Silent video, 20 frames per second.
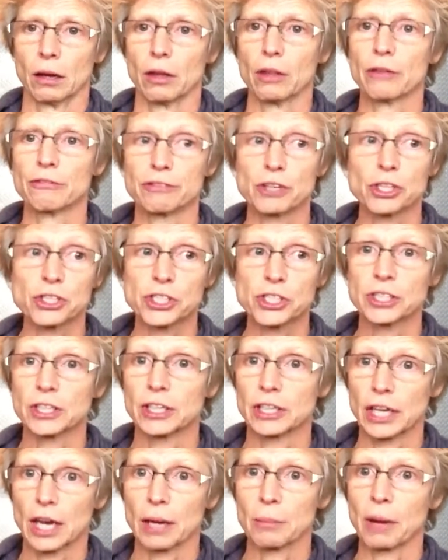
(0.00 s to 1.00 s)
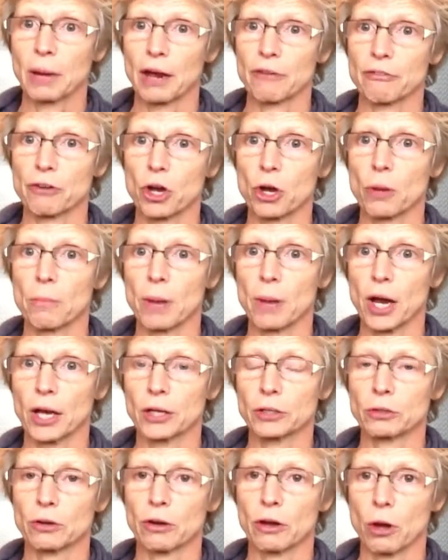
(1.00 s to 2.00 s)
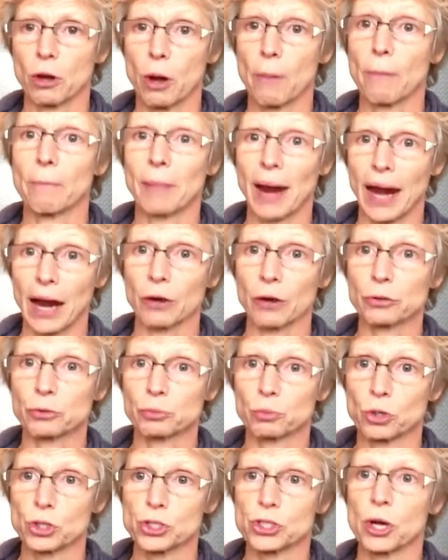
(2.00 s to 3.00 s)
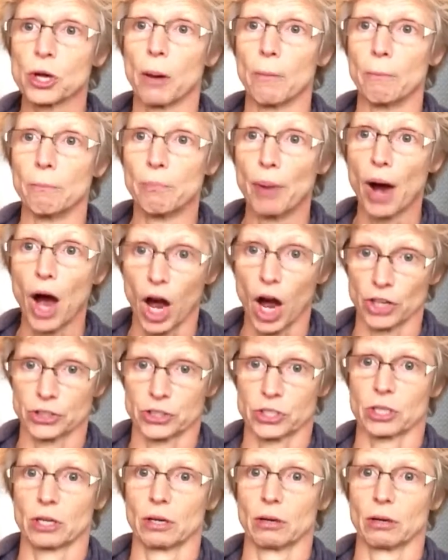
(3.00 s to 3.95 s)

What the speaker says: The first thing that came out of her mouth was, but.